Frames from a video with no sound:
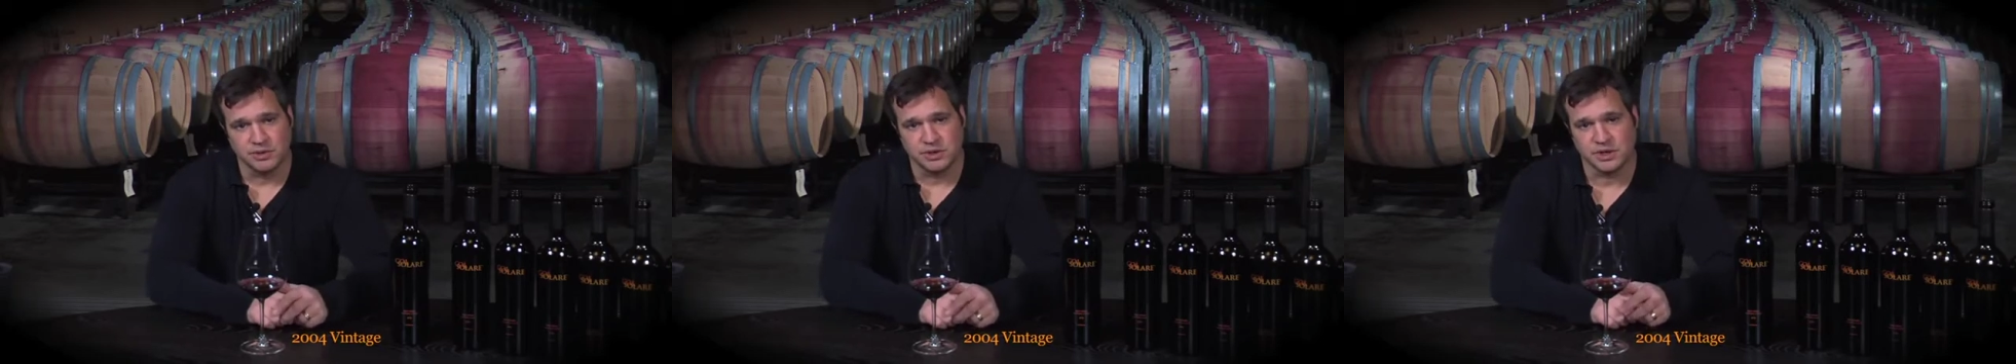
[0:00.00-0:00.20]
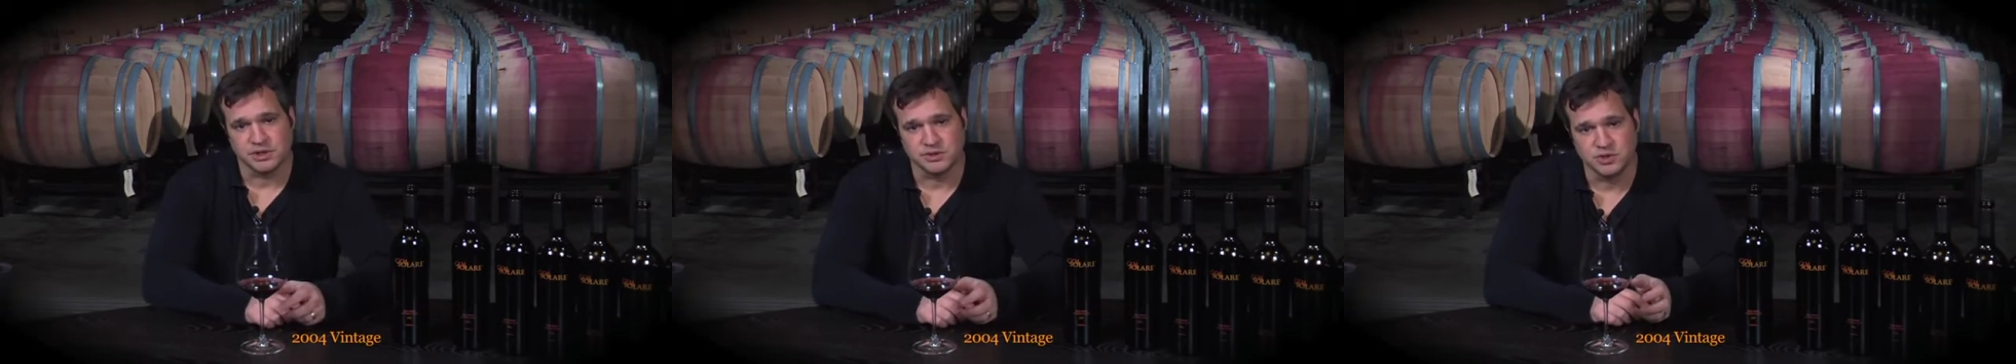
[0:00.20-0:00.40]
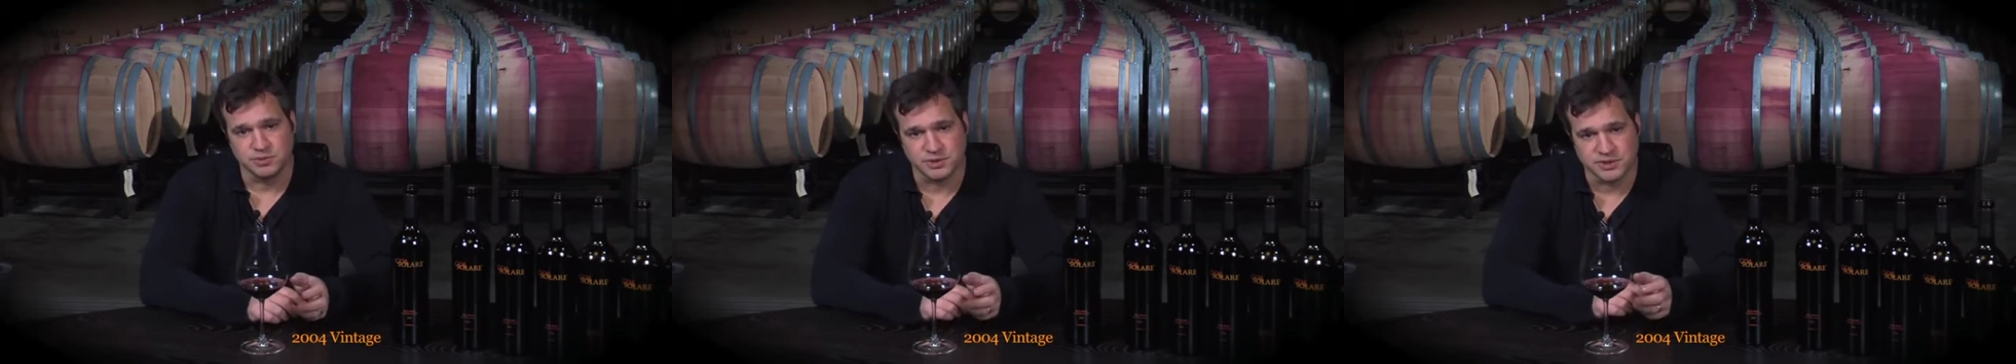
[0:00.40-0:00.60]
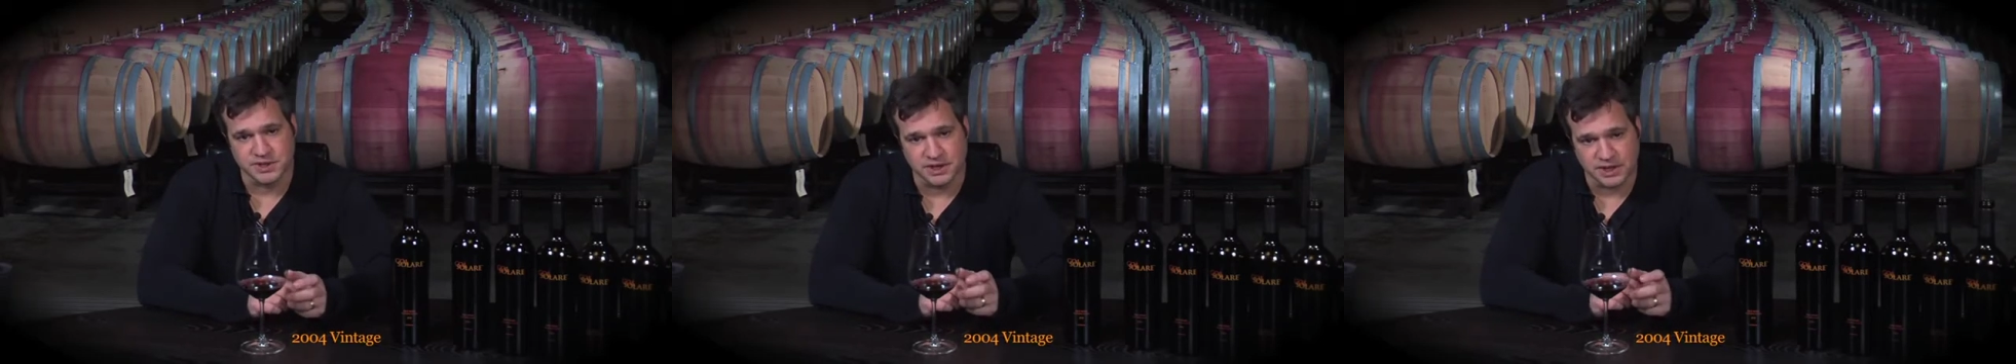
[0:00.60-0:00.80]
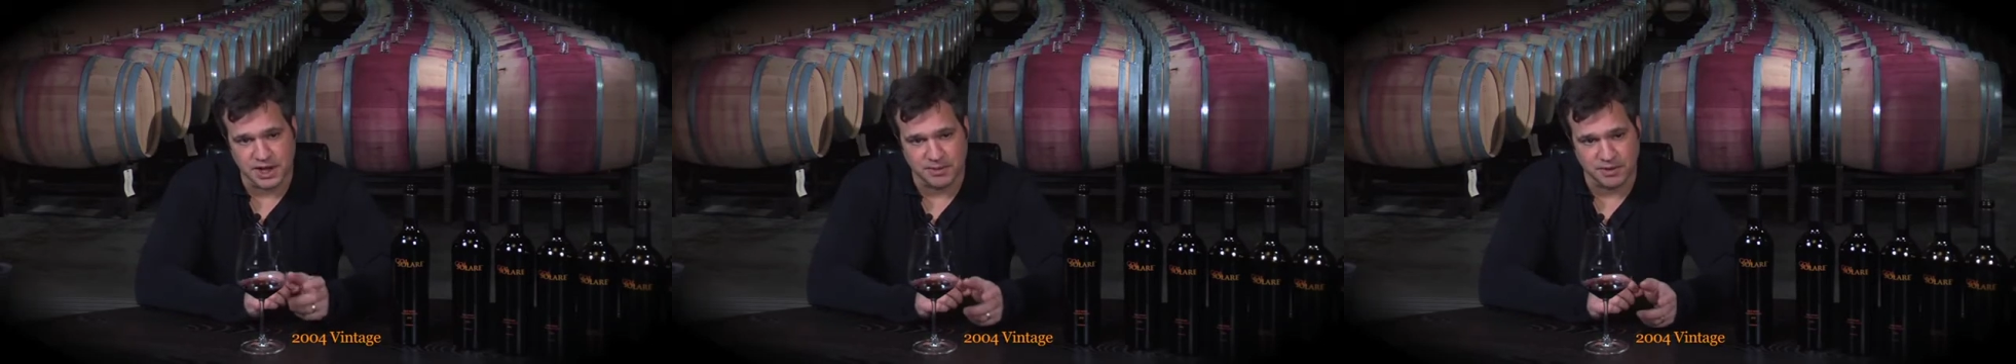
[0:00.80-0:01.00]

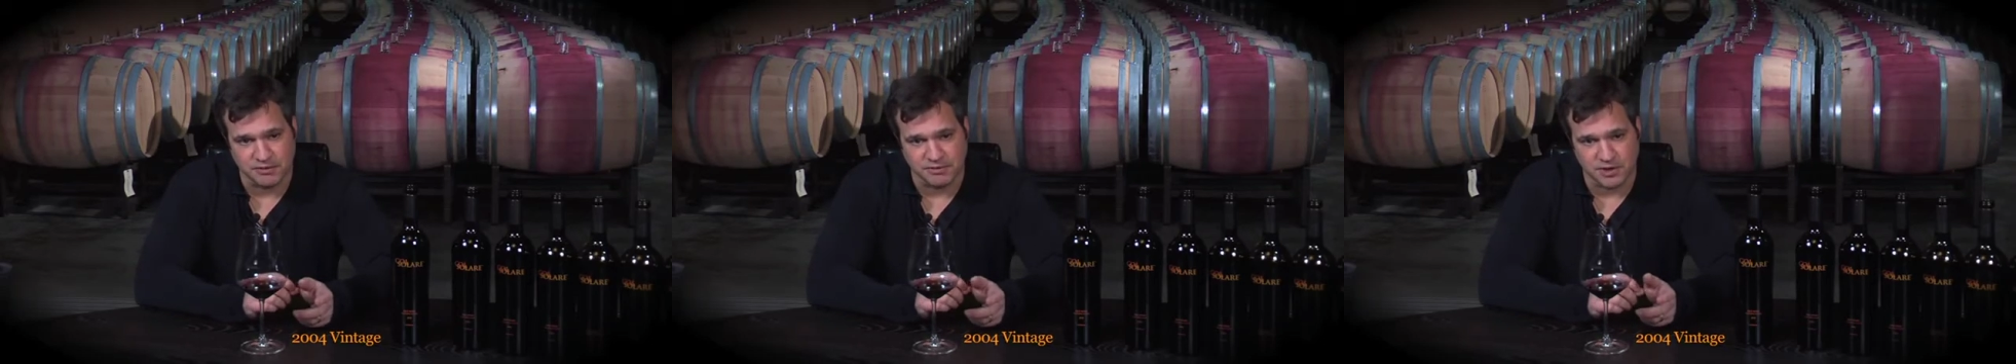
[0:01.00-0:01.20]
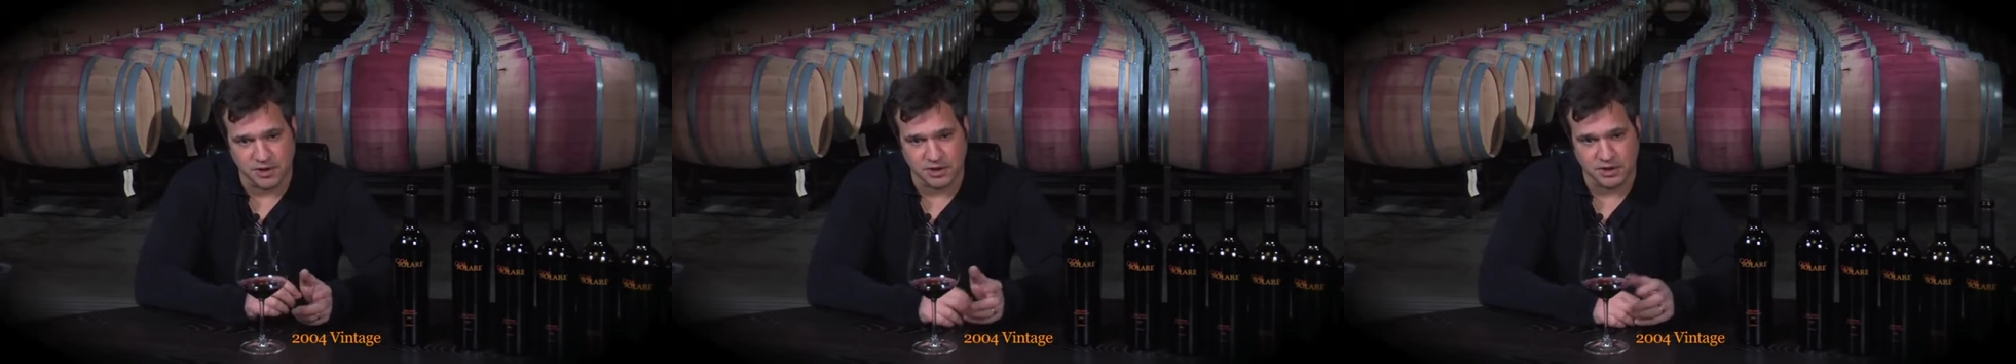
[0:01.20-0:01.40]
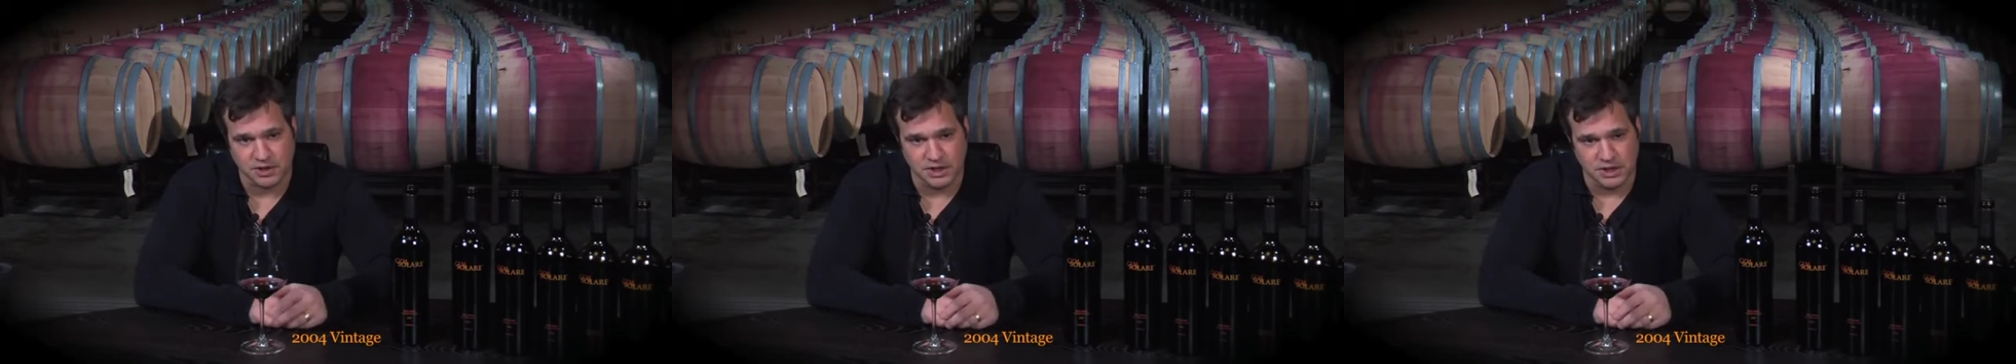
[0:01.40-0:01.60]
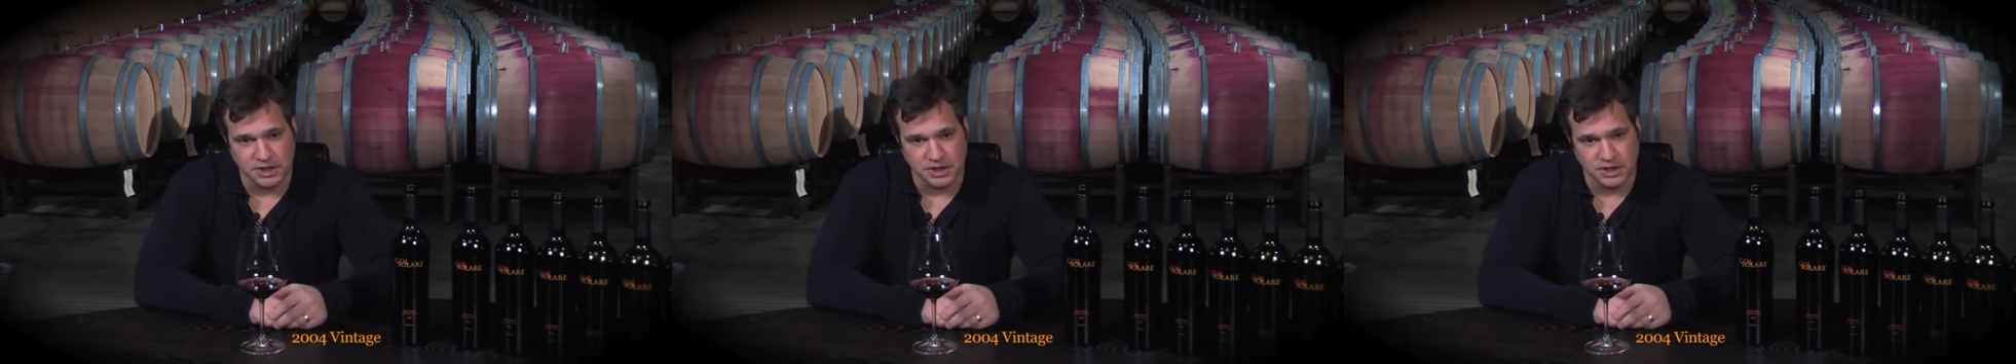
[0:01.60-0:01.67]
2% Cabernet Franc,